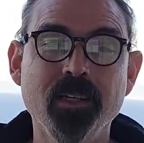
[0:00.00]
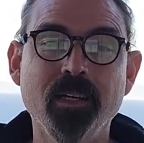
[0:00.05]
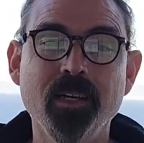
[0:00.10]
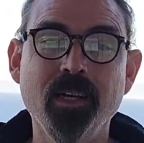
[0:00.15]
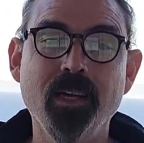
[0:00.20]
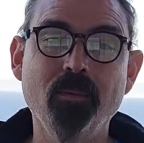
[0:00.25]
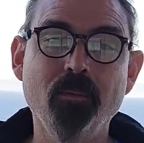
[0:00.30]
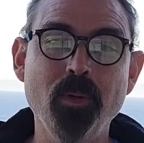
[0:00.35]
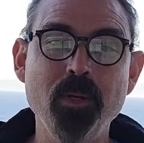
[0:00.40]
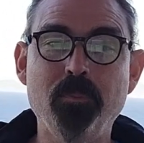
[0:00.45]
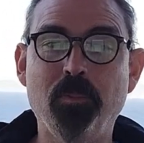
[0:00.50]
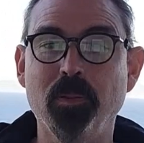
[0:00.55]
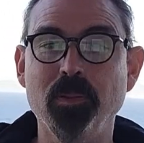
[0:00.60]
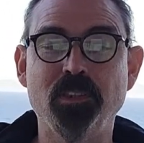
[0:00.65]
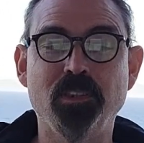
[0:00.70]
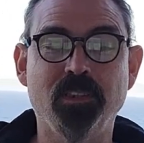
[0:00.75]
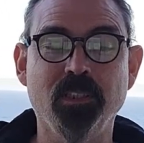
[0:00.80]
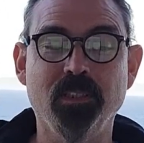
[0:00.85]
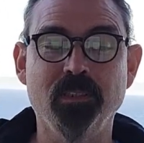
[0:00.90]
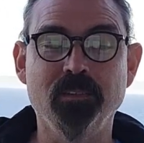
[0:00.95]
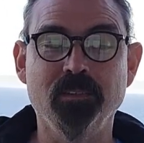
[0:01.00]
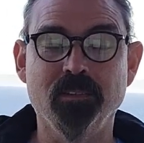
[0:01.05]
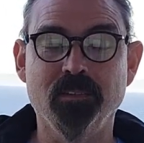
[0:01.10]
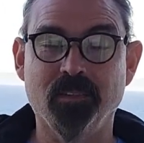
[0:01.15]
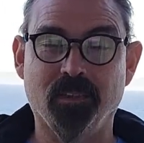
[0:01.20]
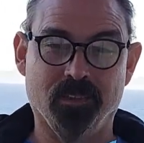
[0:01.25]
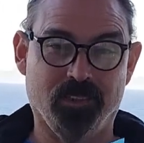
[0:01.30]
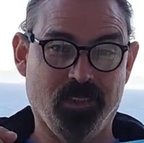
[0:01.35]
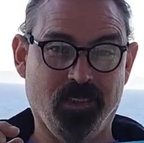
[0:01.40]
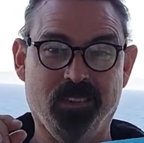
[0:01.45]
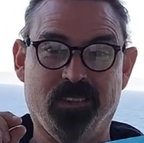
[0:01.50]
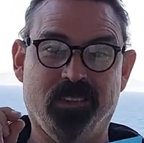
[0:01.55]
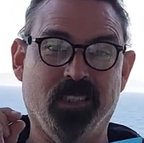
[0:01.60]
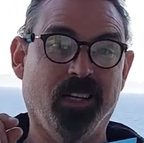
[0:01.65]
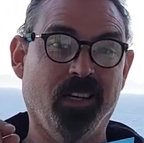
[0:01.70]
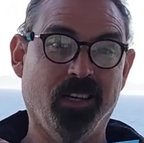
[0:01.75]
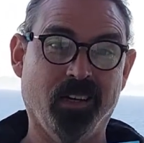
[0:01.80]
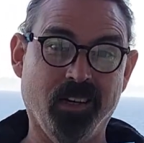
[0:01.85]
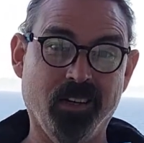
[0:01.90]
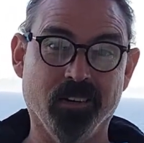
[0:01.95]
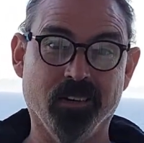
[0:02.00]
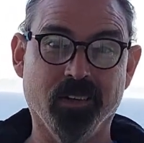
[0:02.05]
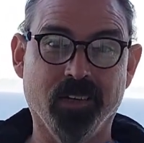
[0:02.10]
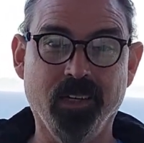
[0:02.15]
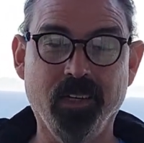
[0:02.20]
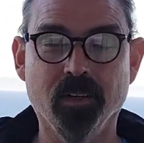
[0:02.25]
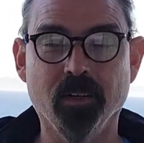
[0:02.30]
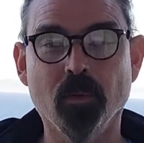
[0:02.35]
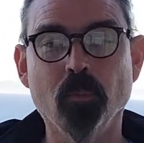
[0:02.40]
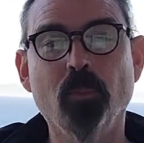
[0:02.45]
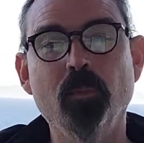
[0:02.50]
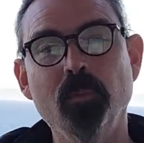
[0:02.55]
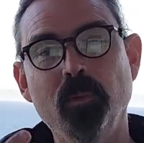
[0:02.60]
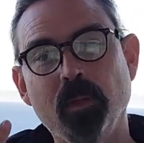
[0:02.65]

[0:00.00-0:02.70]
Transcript: and we pushed it just a hair here.